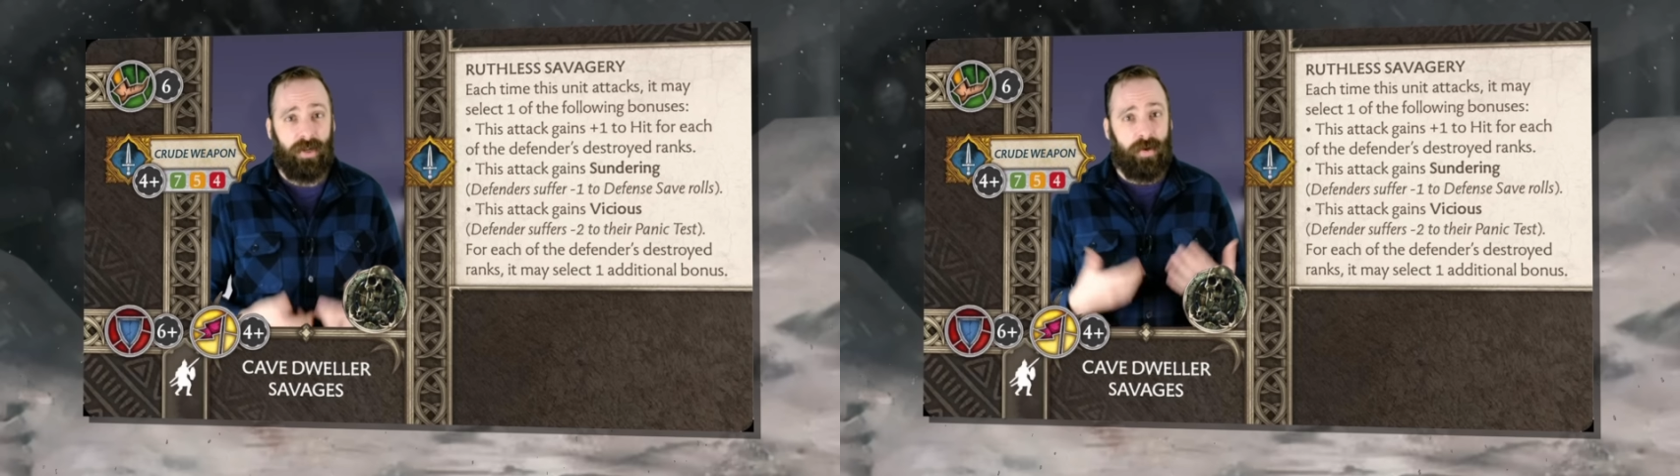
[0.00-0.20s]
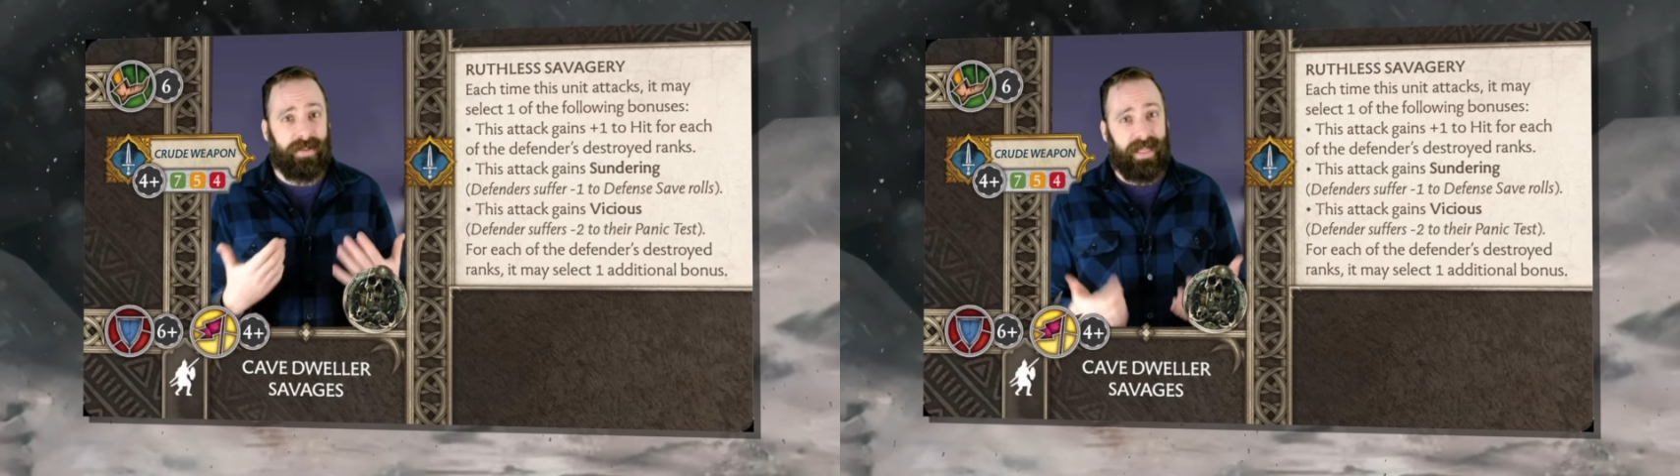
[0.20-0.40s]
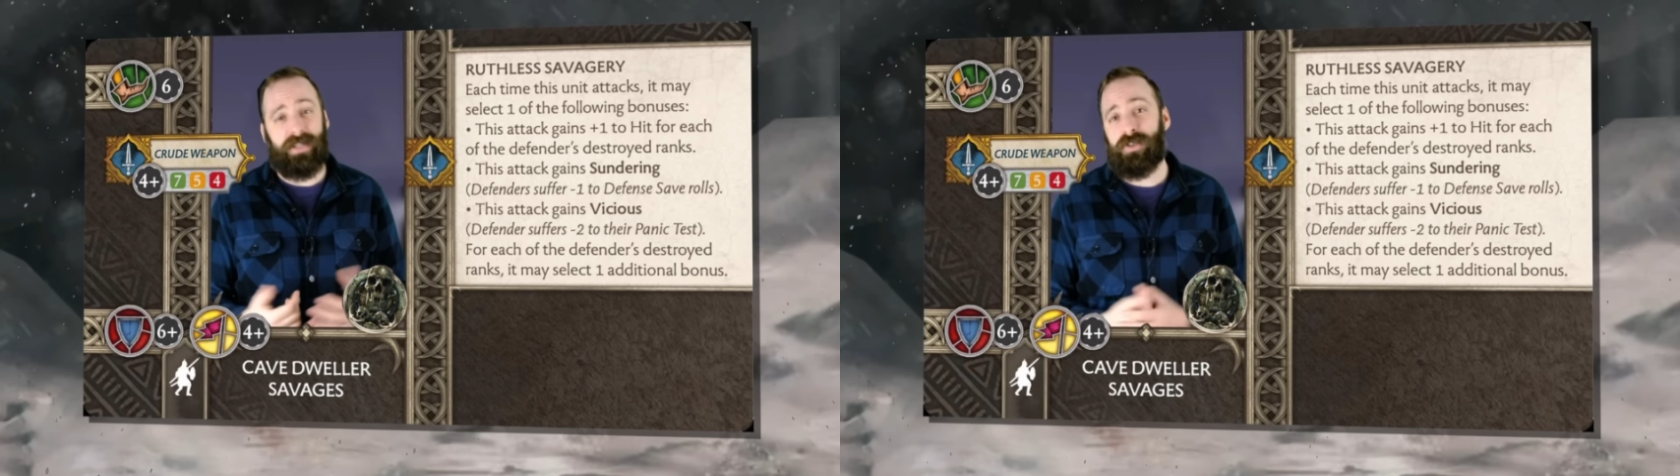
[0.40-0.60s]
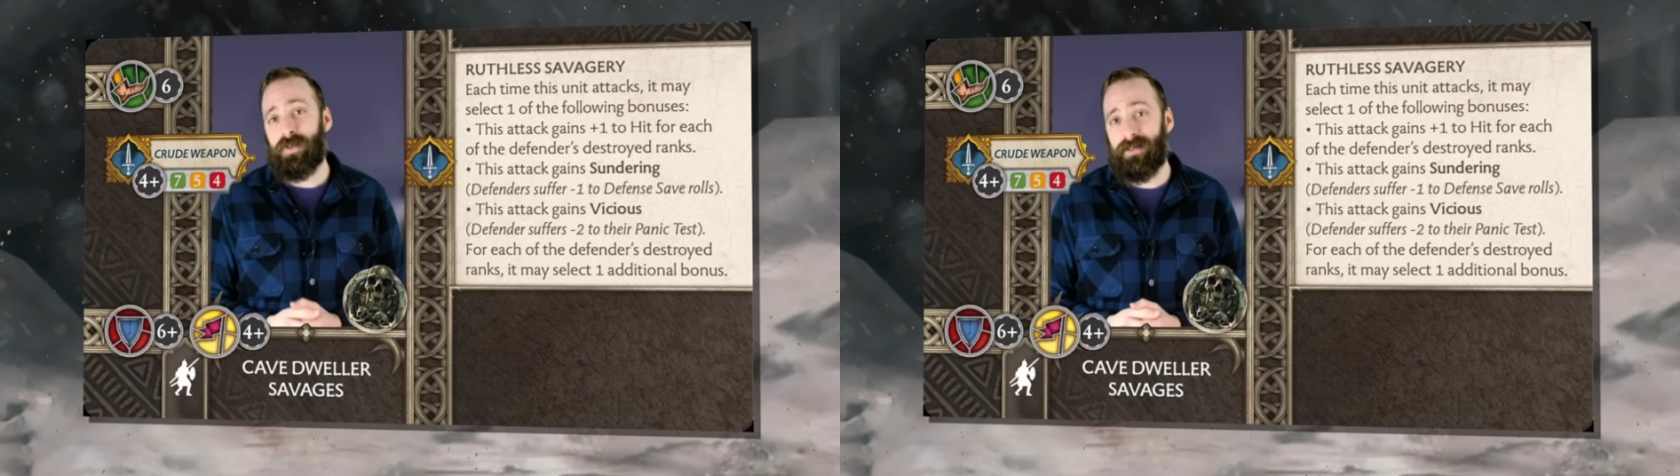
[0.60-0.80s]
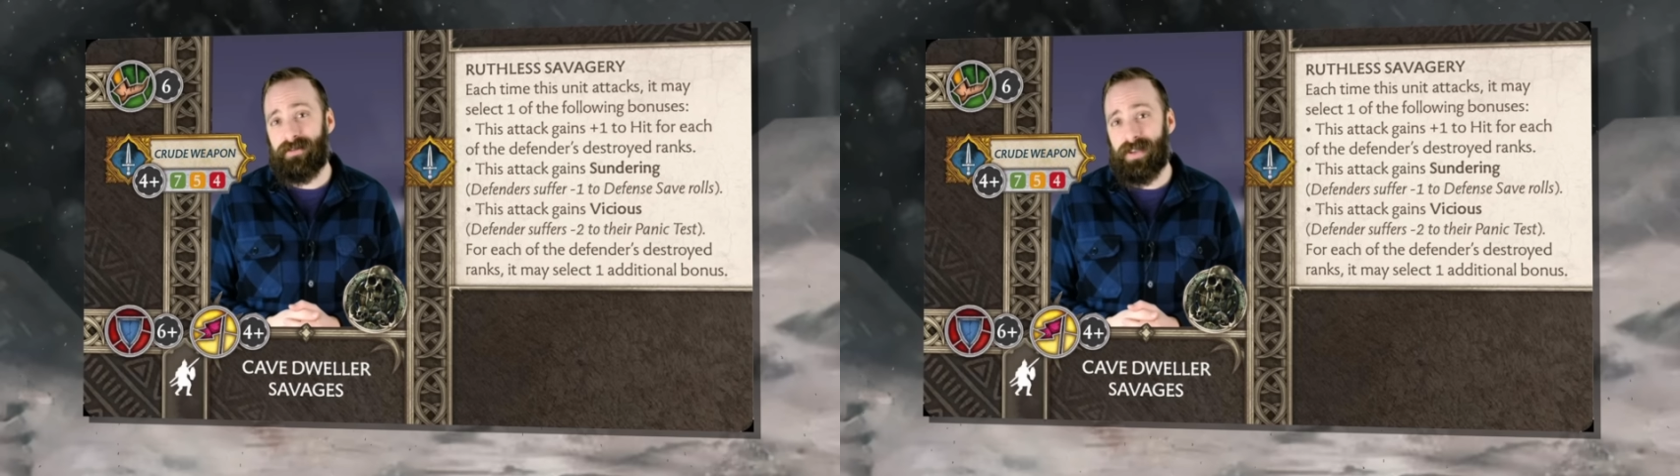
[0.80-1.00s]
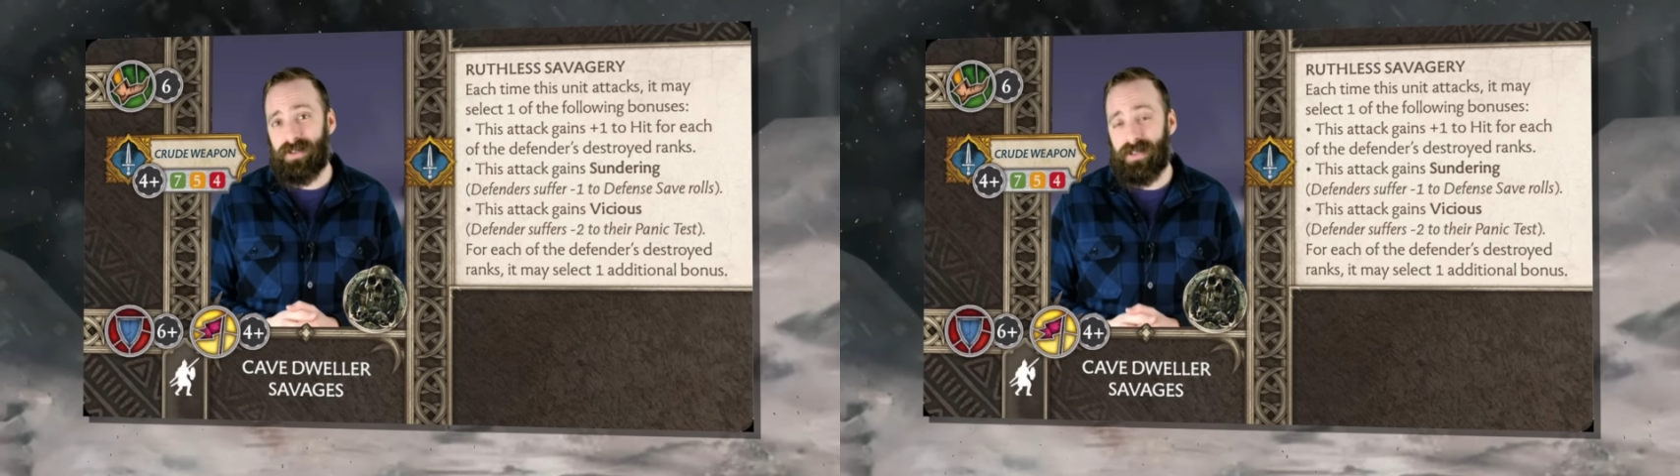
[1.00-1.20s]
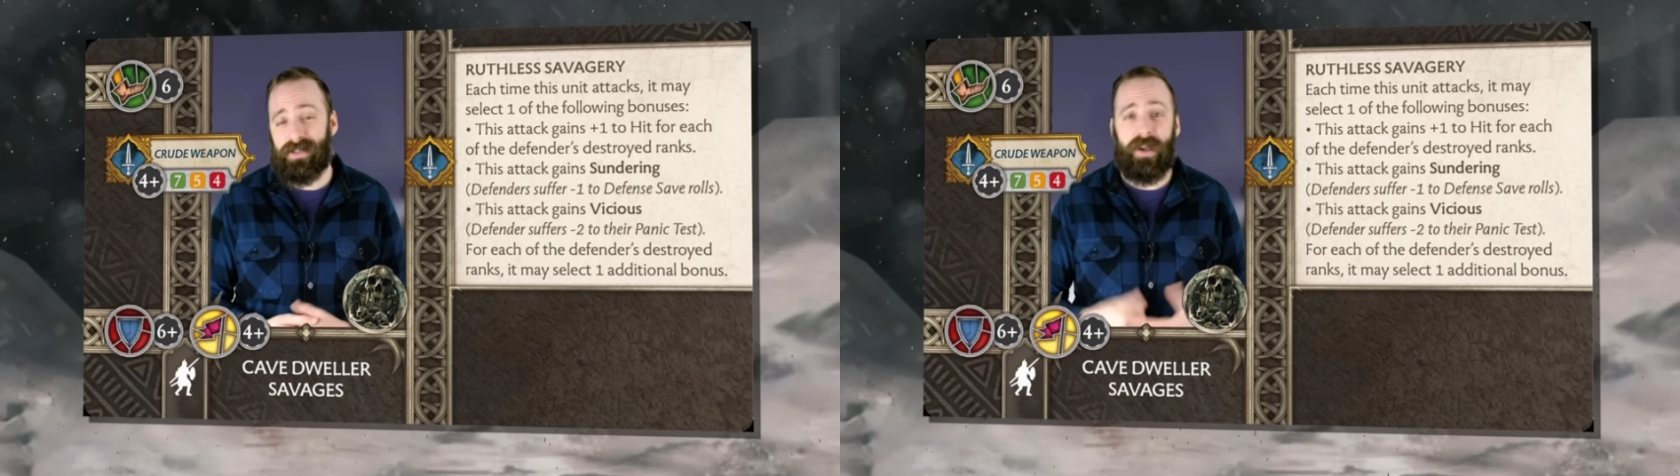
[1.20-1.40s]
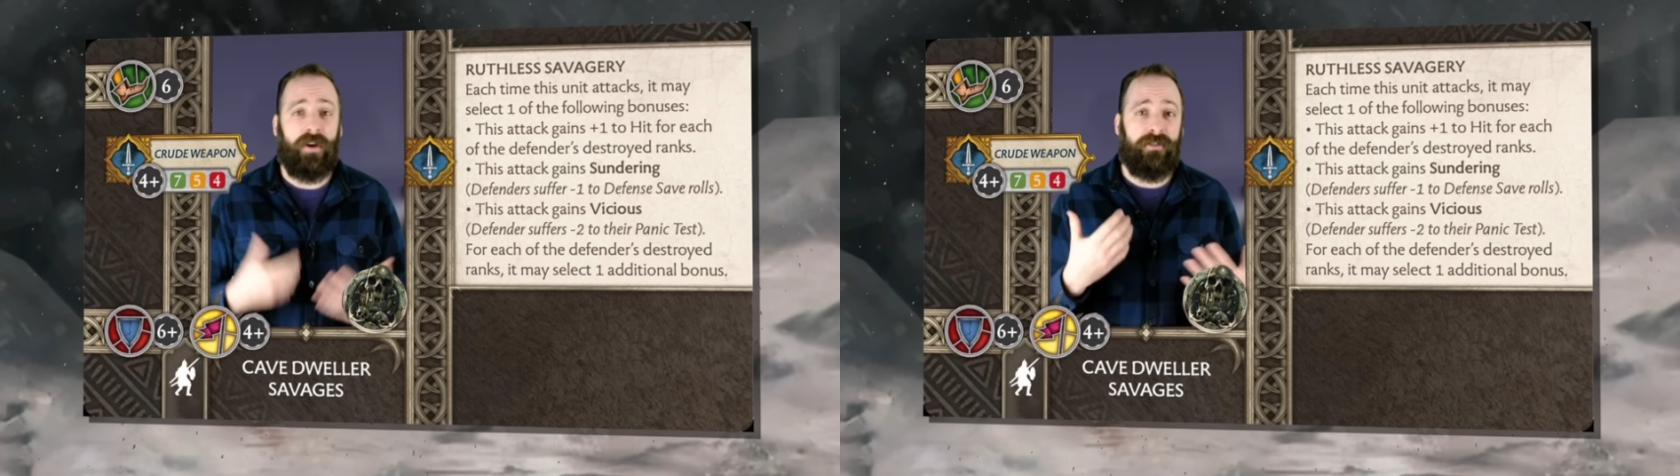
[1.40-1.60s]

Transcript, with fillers: you could then choose Vicious,